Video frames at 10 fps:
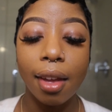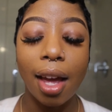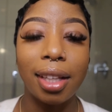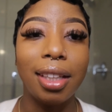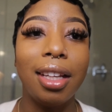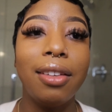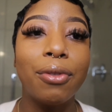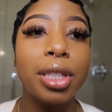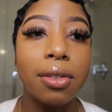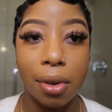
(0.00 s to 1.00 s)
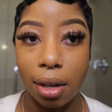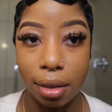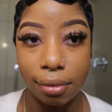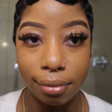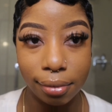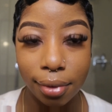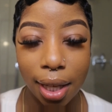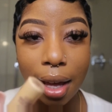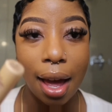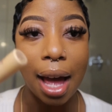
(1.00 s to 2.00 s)
I love, first of all,
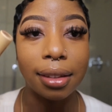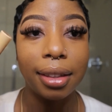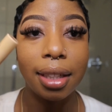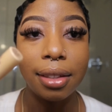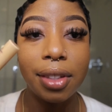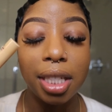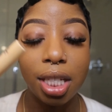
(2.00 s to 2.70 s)
I love the